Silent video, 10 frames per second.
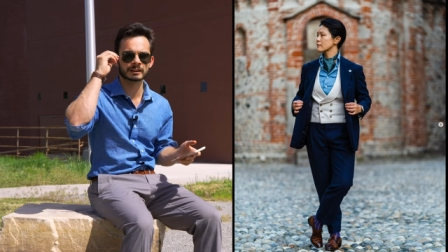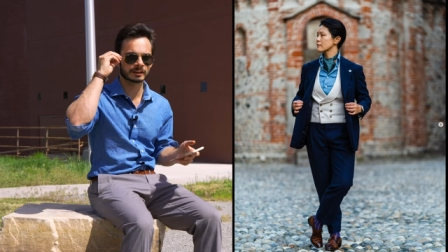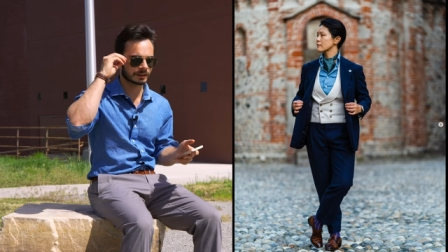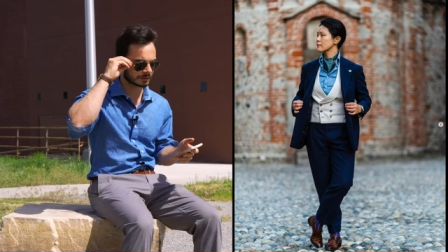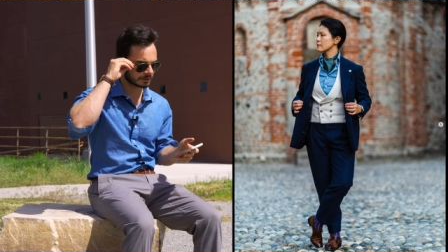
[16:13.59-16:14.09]
I,
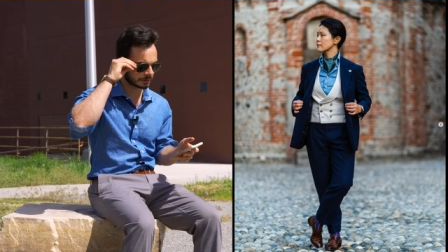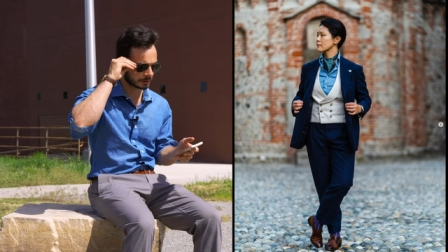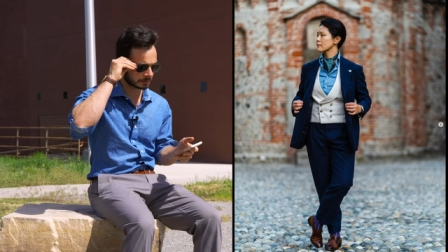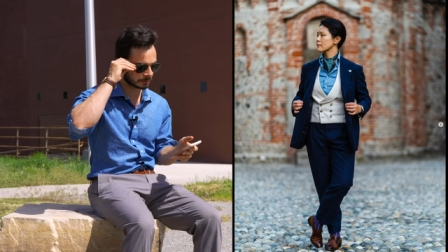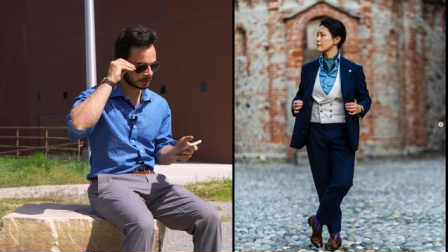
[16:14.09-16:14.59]
I don't know
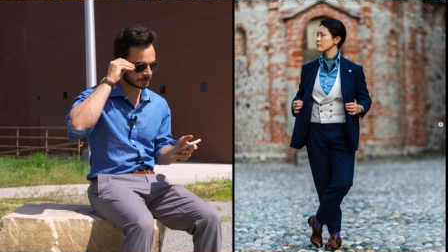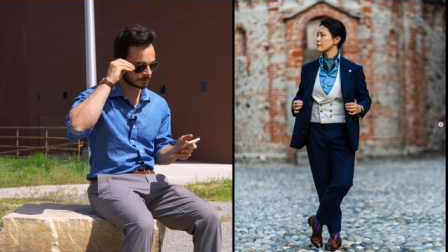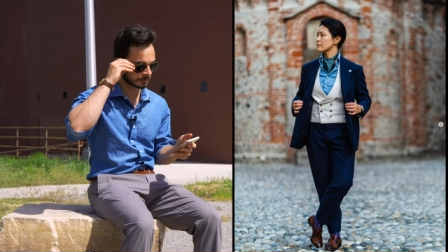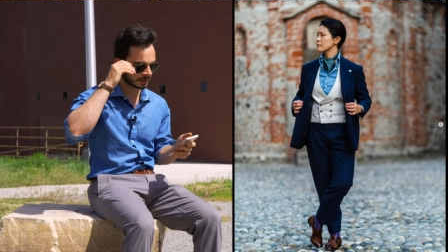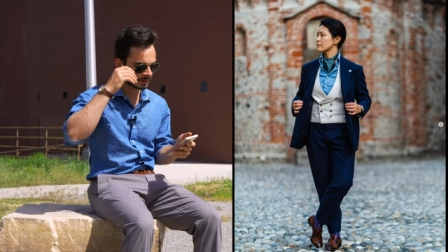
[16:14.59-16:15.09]
how to phrase
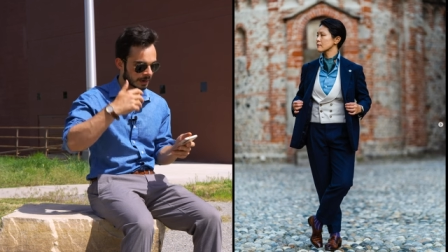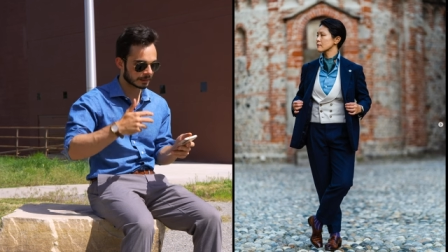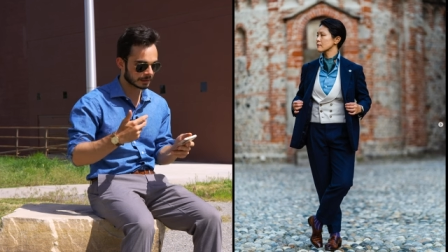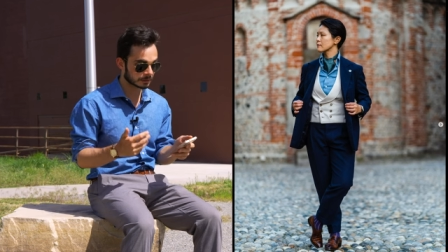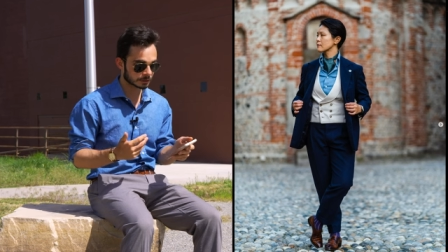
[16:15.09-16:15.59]
it, but
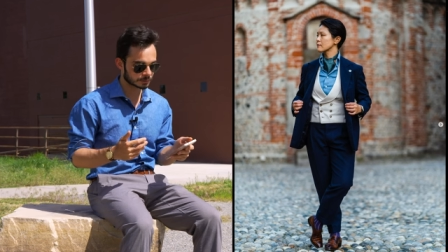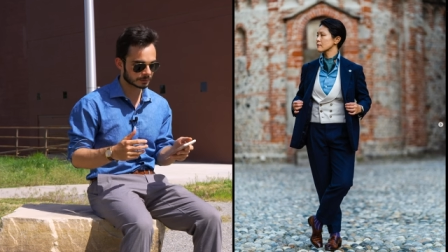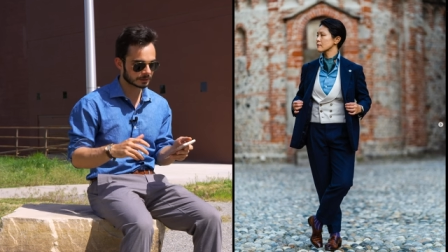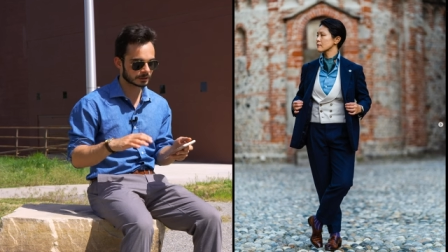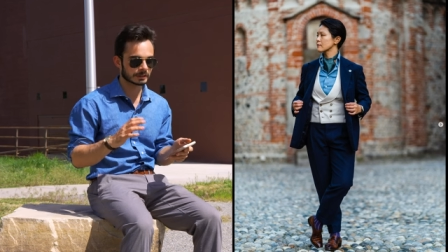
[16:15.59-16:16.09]
I think it looks
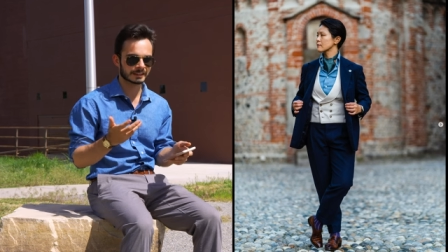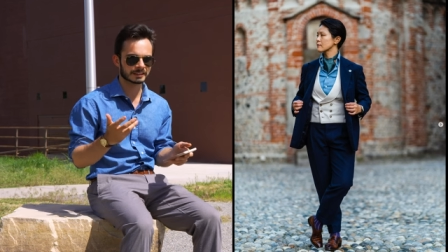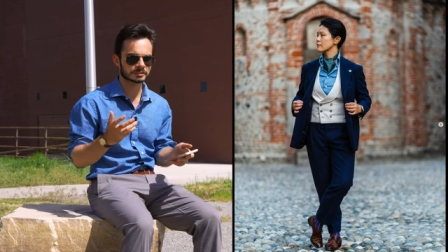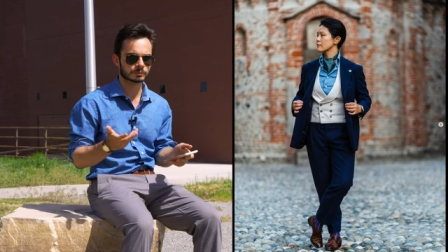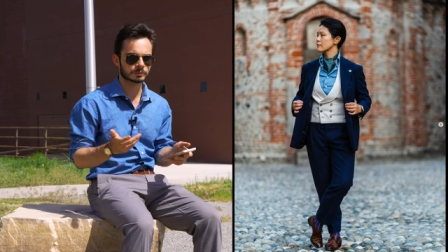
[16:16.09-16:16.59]
really good and I
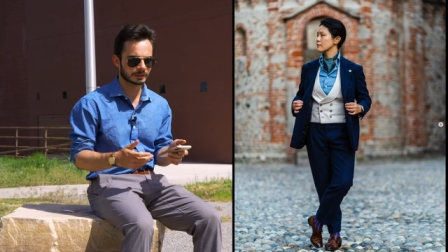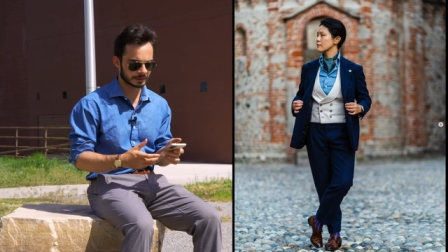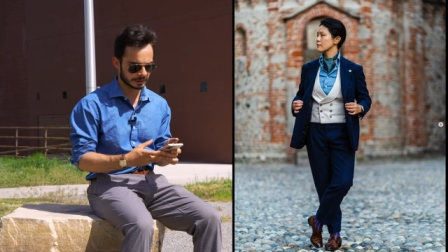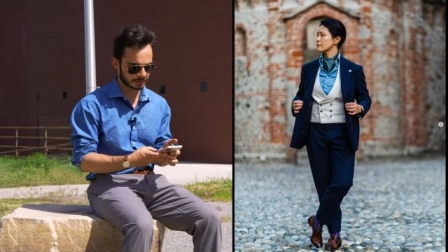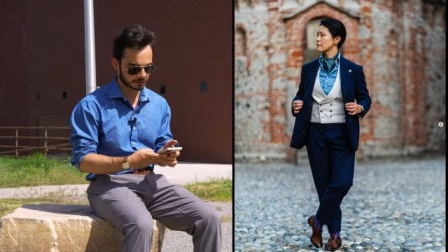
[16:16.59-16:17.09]
think it's a
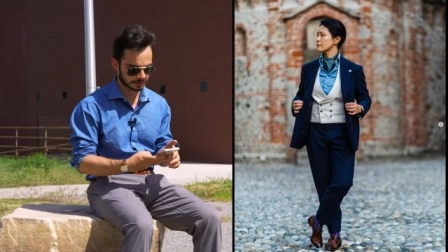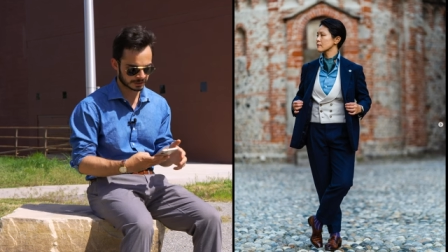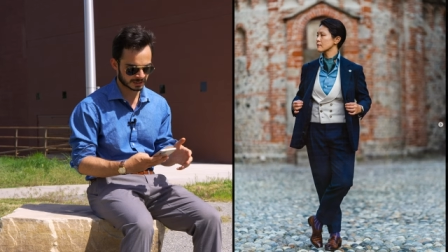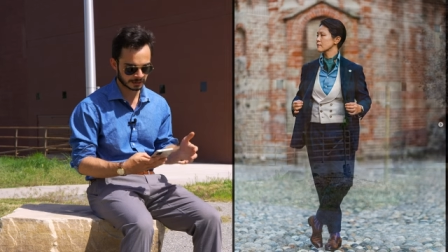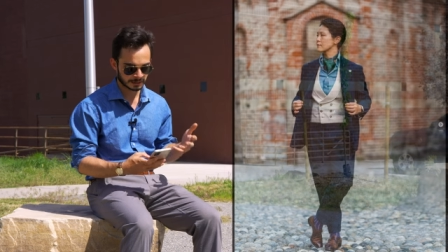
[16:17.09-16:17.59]
really
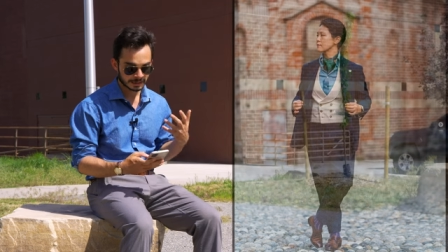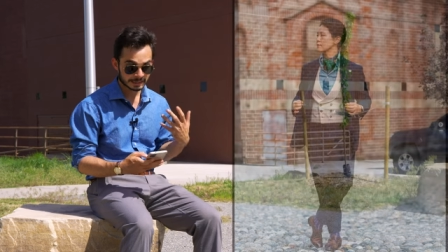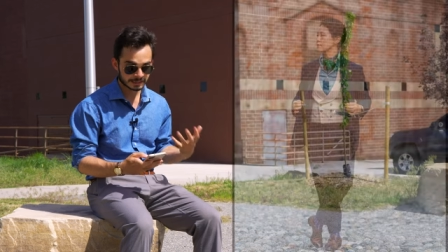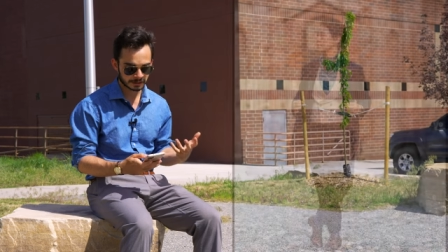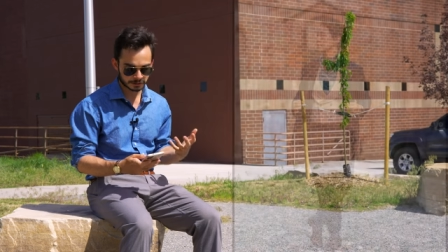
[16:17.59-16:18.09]
interesting
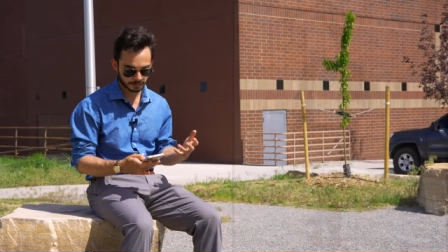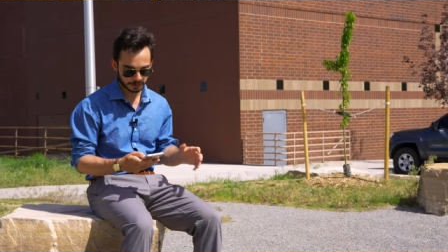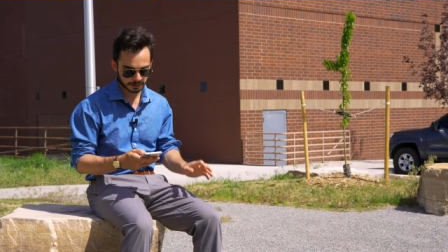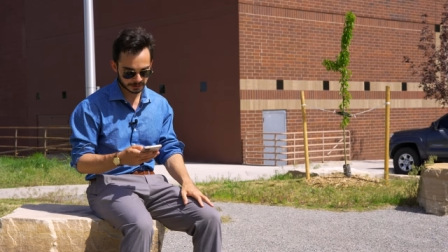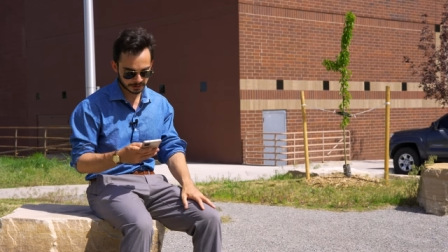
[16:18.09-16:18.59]

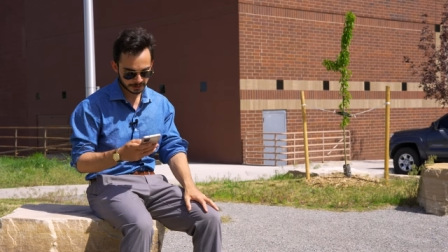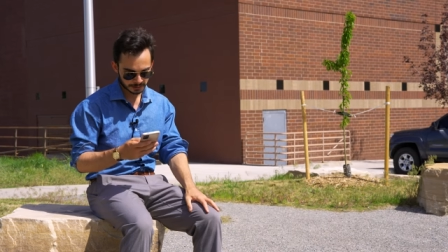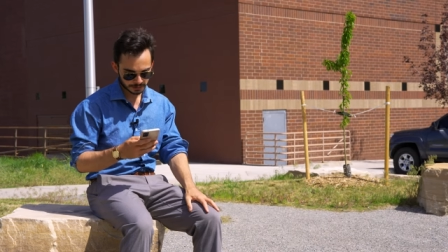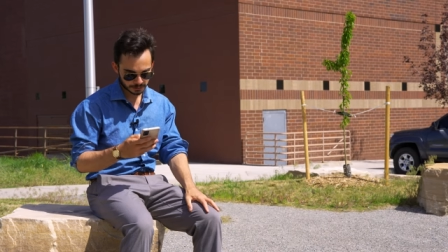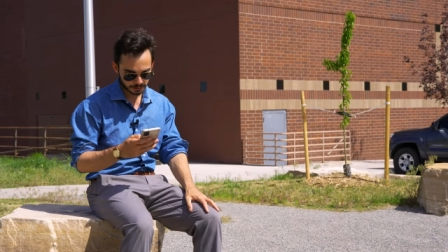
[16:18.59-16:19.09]
centerpiece
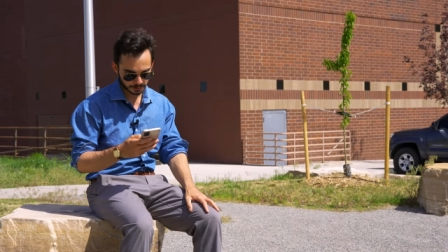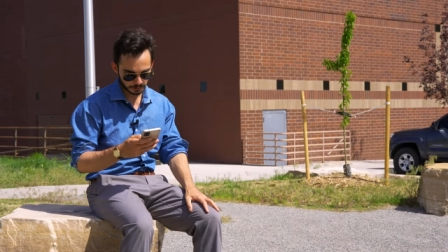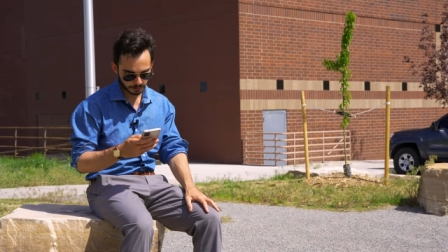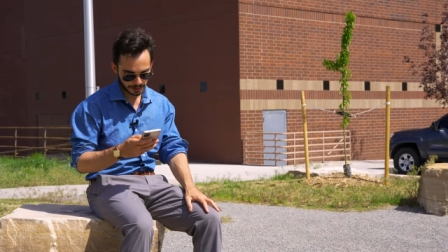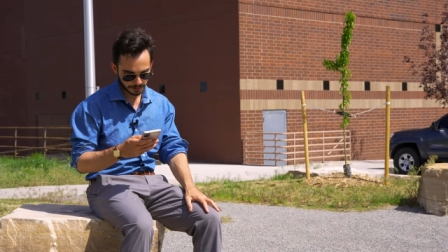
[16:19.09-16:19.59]
to the
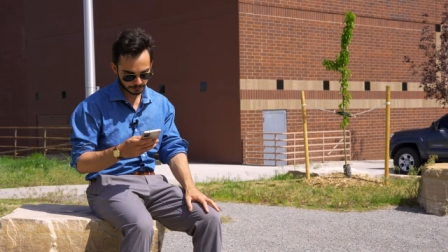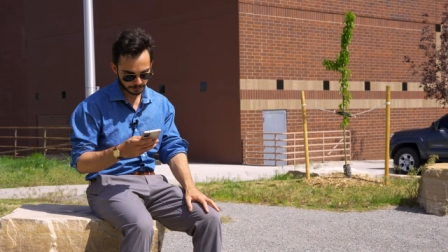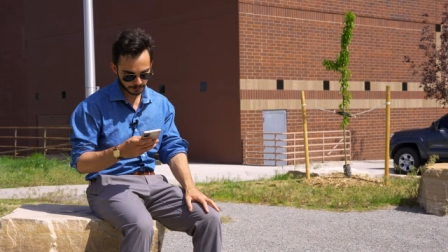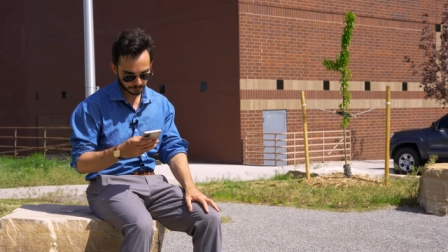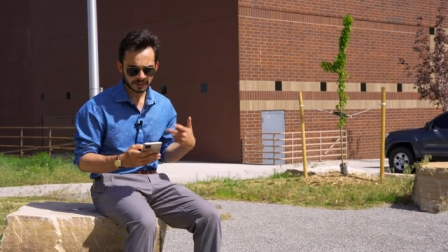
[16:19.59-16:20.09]
whole
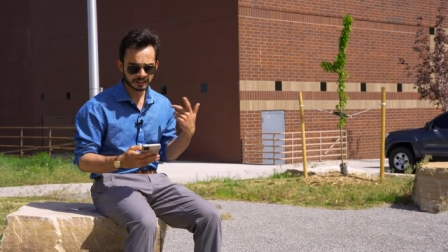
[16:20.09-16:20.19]
outfit.